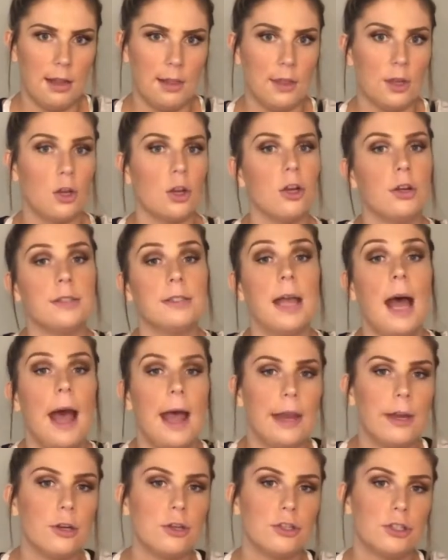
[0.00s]
and then her
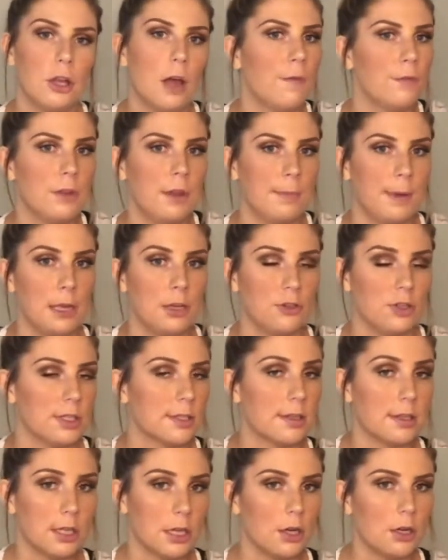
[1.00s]
entire shelf in the pantry is
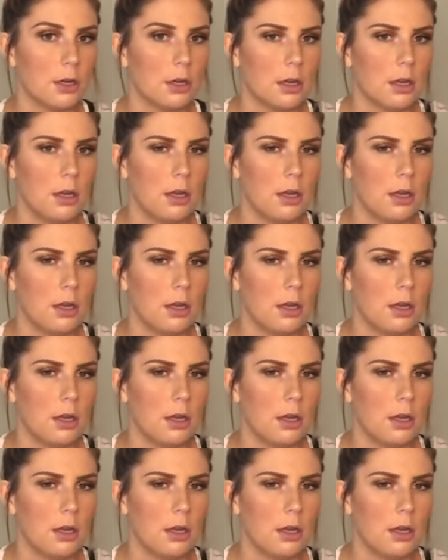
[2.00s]
cleared.